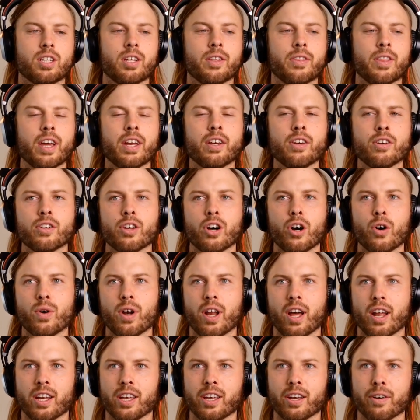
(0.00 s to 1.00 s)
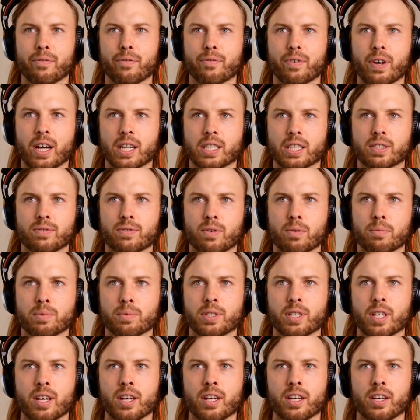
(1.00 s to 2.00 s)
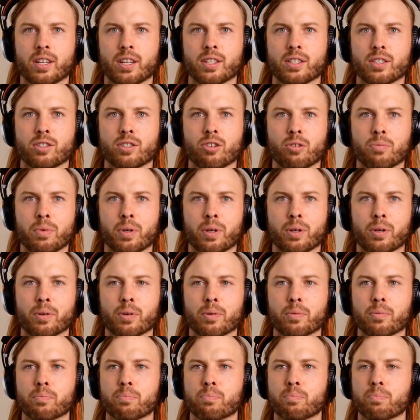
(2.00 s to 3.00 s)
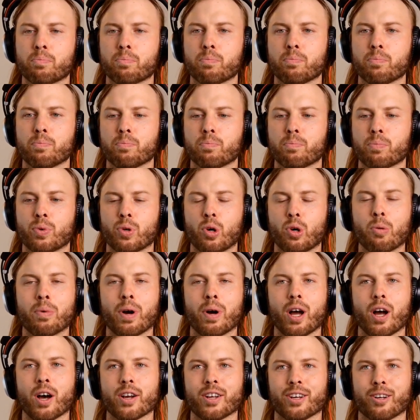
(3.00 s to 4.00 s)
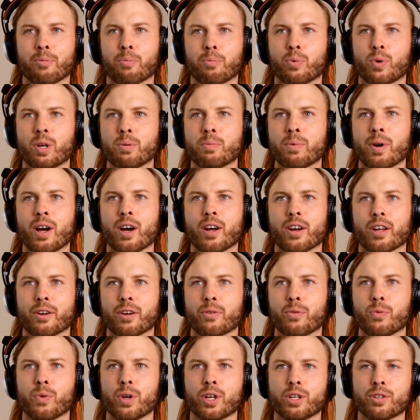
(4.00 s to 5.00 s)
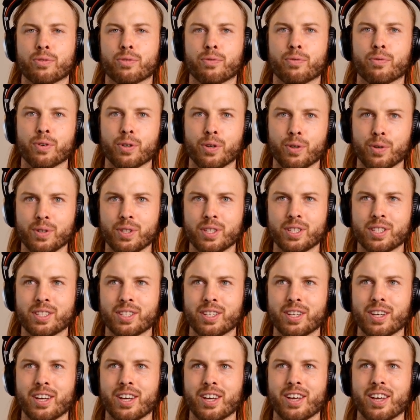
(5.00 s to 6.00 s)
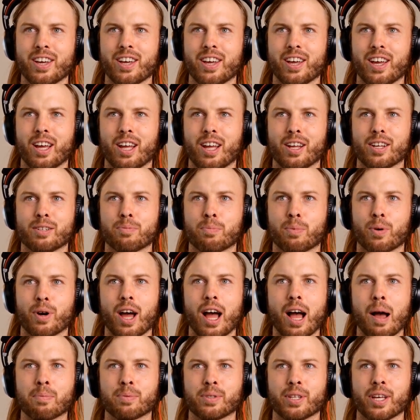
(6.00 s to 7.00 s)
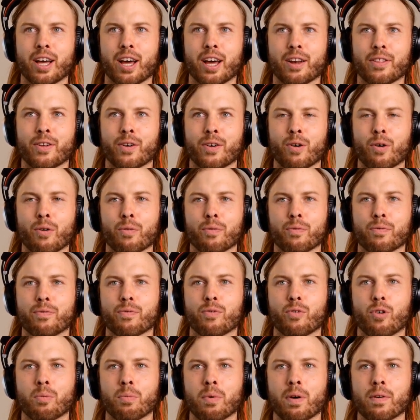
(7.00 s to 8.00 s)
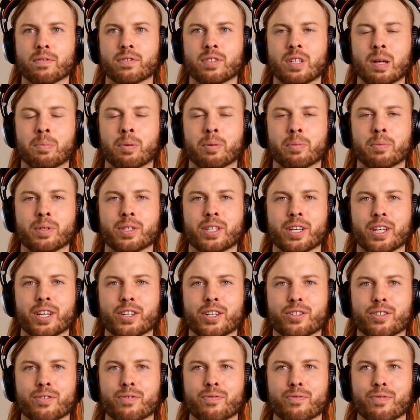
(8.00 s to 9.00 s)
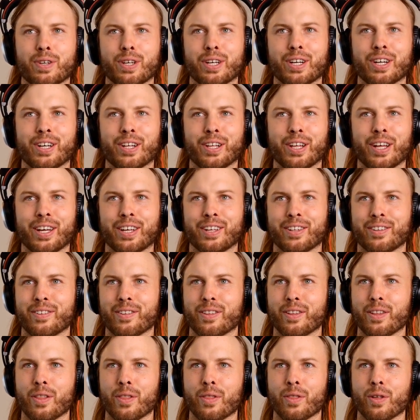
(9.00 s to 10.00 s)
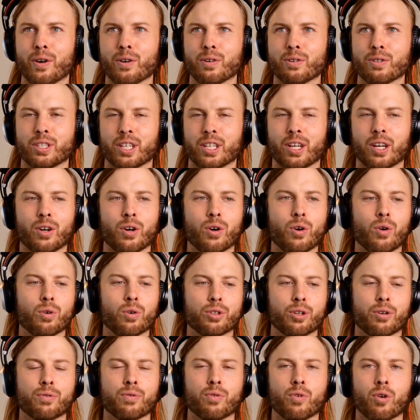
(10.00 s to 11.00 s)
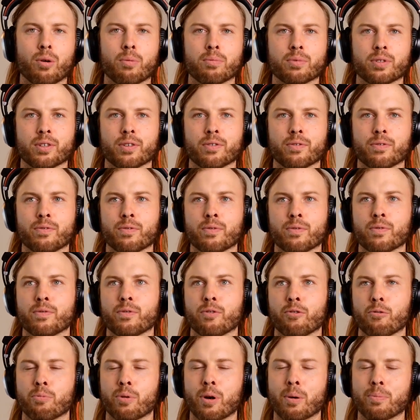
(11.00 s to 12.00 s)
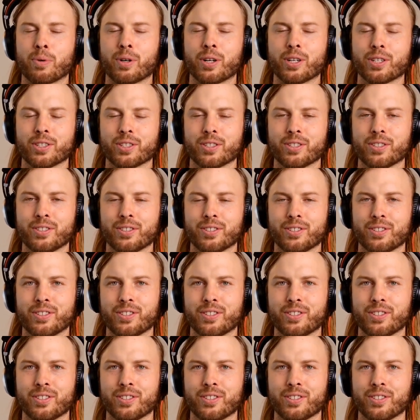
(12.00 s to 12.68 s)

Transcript: Did they note any effects from, say, consuming probiotic or prebiotic rich foods, and perhaps they had their own form of supplementation via like those like older forms of food preparation?